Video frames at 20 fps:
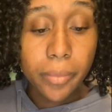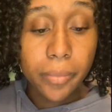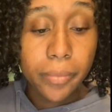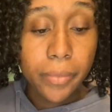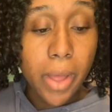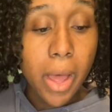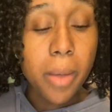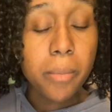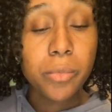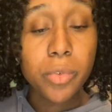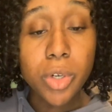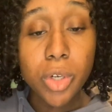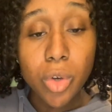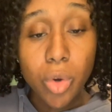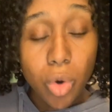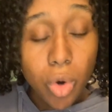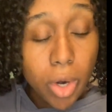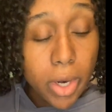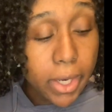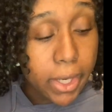I'm
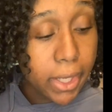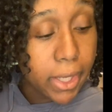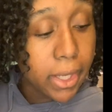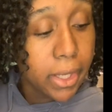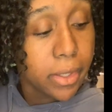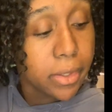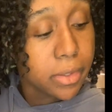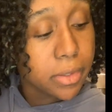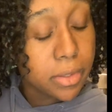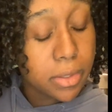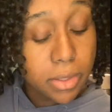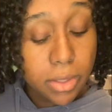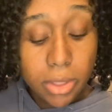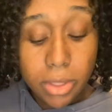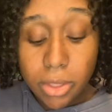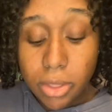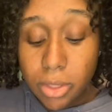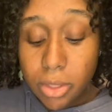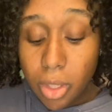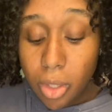recording.
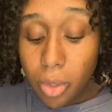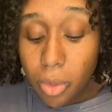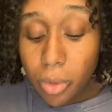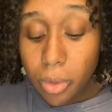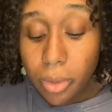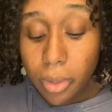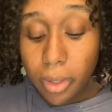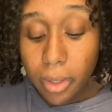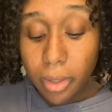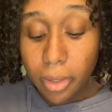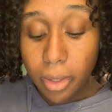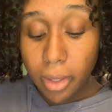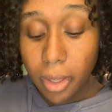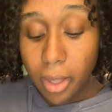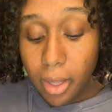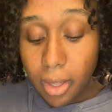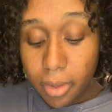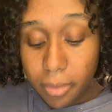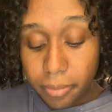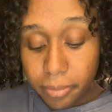So
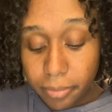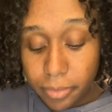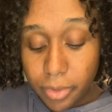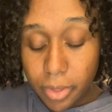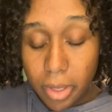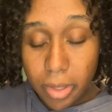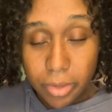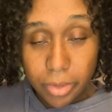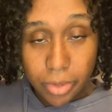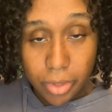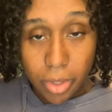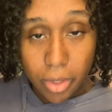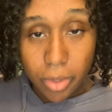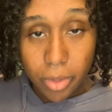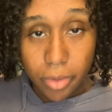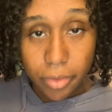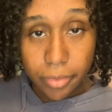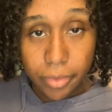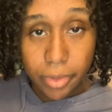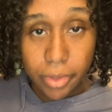I'll start
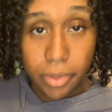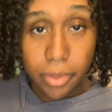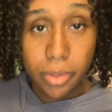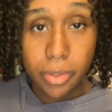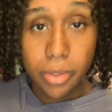over.